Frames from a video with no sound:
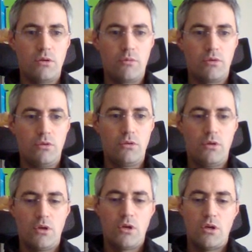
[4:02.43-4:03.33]
I'm
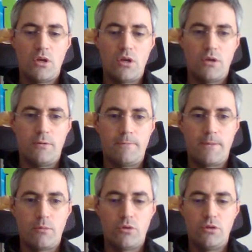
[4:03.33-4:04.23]

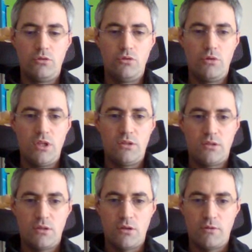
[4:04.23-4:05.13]
gonna do
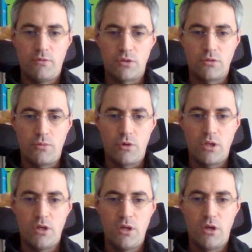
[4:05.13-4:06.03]
it, for example,
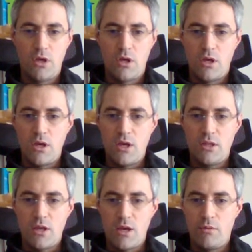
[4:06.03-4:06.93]
here,
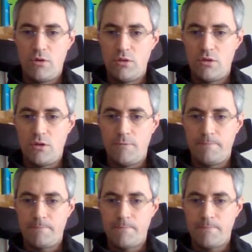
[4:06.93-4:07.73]
and I'm gonna